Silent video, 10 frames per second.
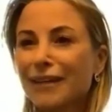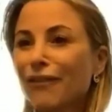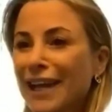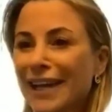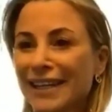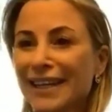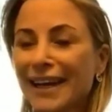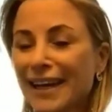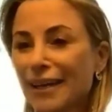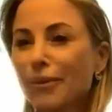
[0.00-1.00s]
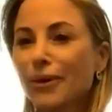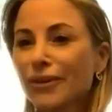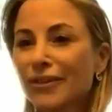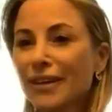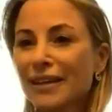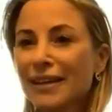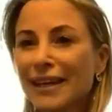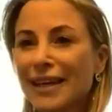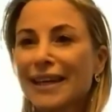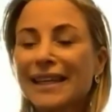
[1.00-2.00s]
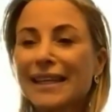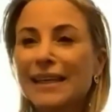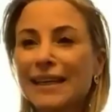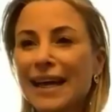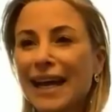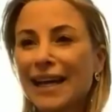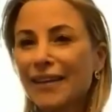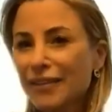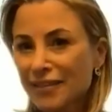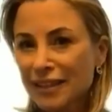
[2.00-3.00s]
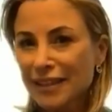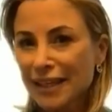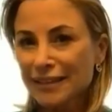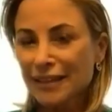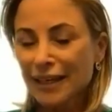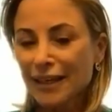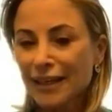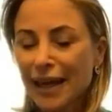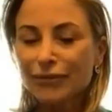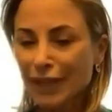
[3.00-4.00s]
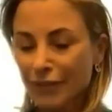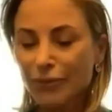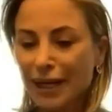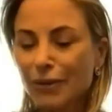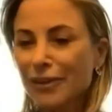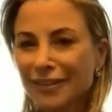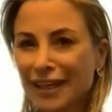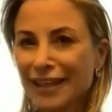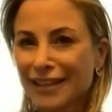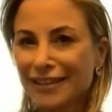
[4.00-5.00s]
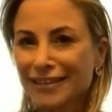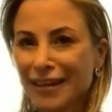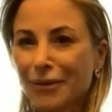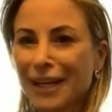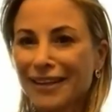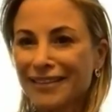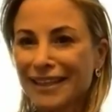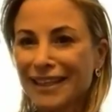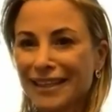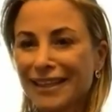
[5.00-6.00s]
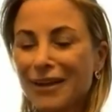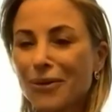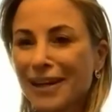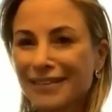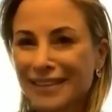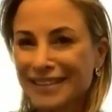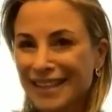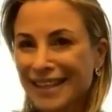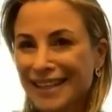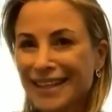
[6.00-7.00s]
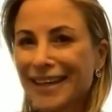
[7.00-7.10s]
flying high was a key. Another thing that actually what I will say is what I said in Equals in Tech